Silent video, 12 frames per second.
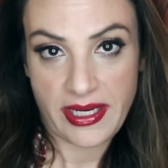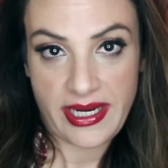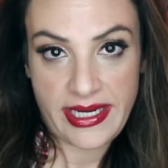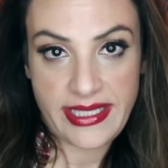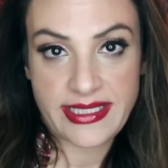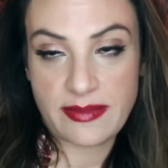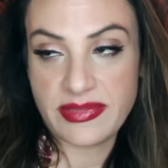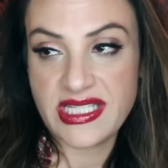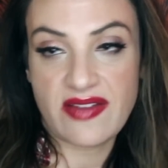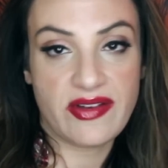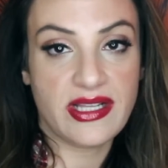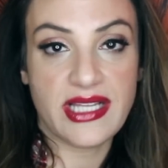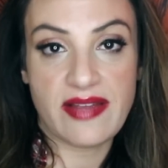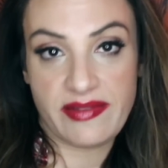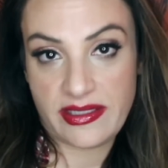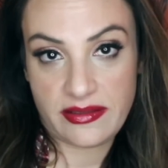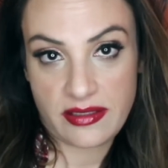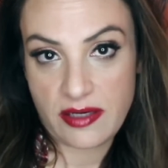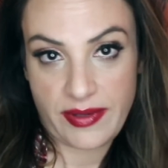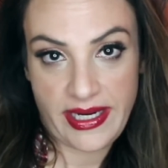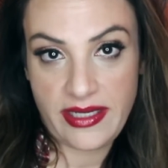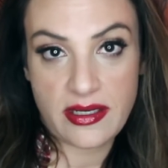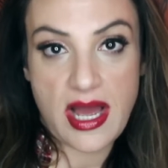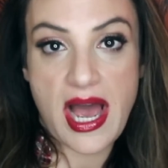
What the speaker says: honey, some 7-Eleven, all right?